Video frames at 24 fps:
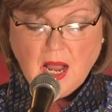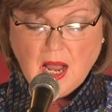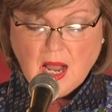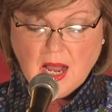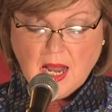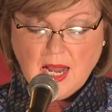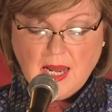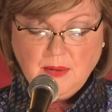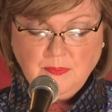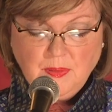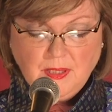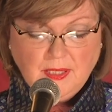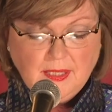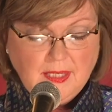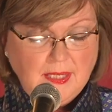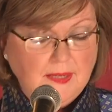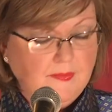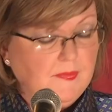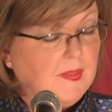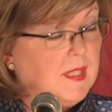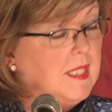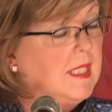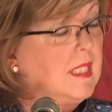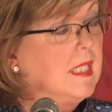I
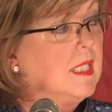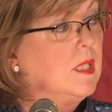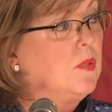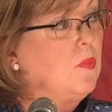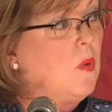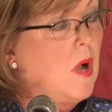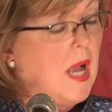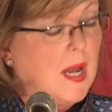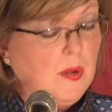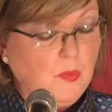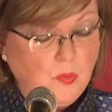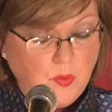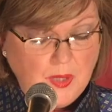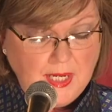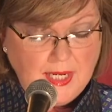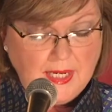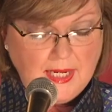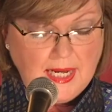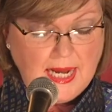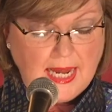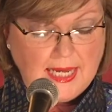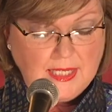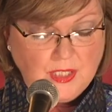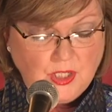believe this is why
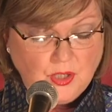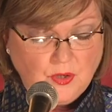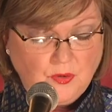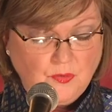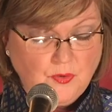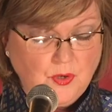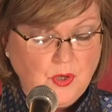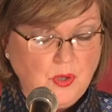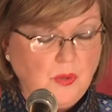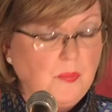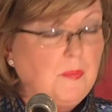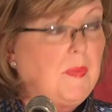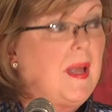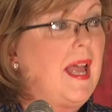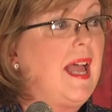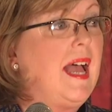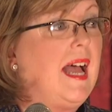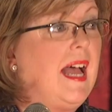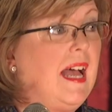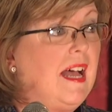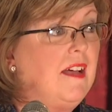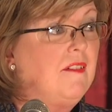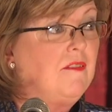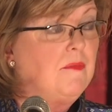we as a group
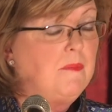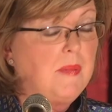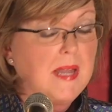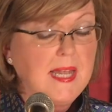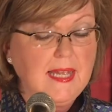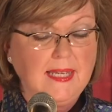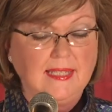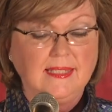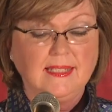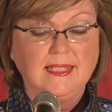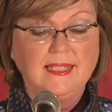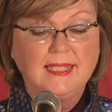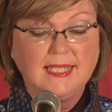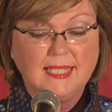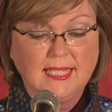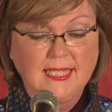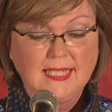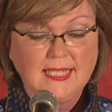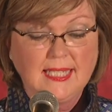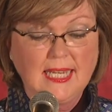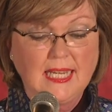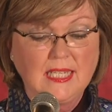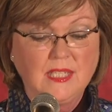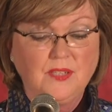have been
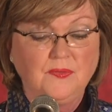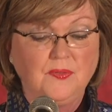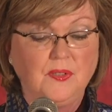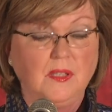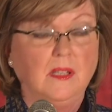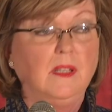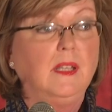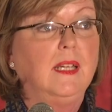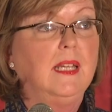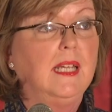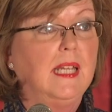successful